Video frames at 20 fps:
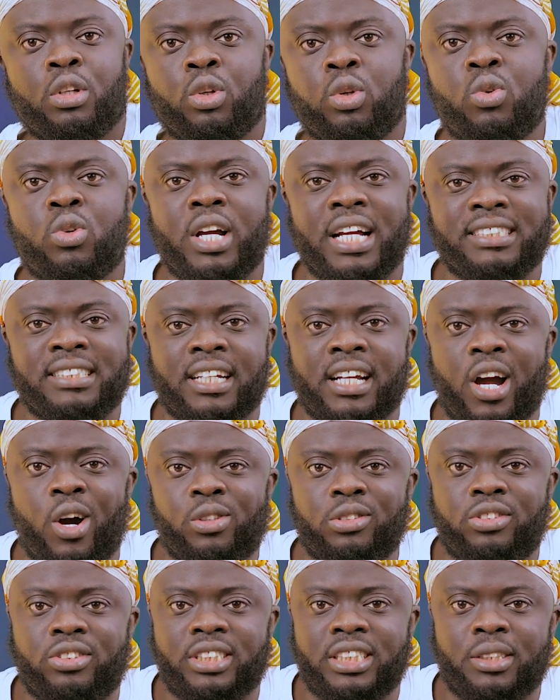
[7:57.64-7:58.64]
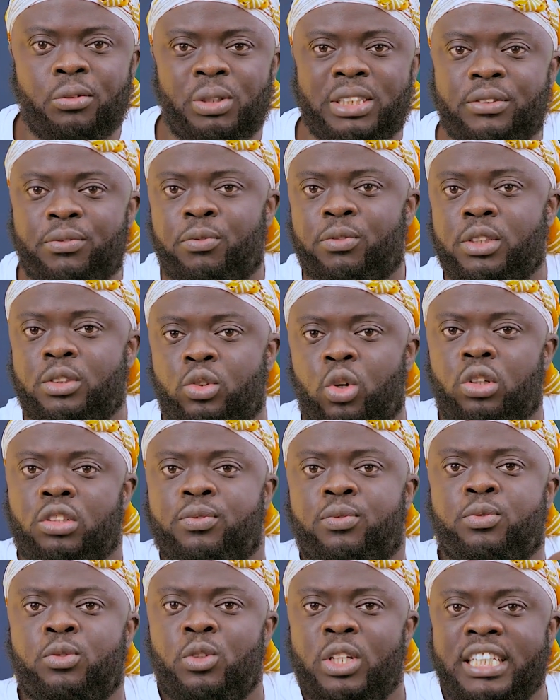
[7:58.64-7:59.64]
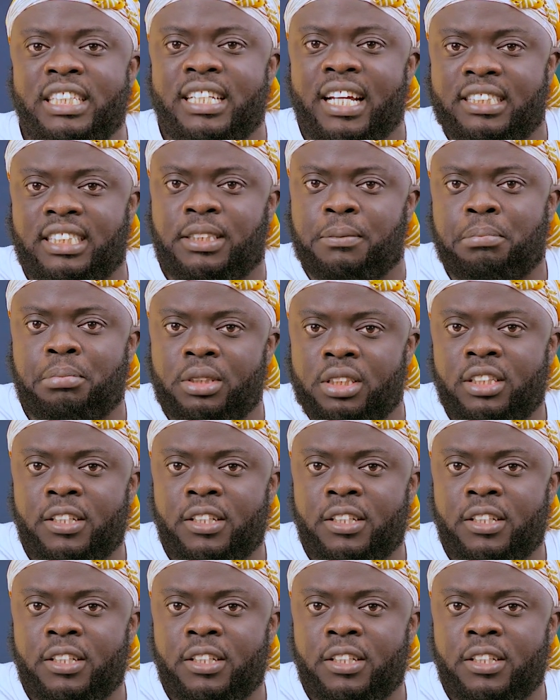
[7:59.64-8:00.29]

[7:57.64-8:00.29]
Look at a country with thoughtful leadership.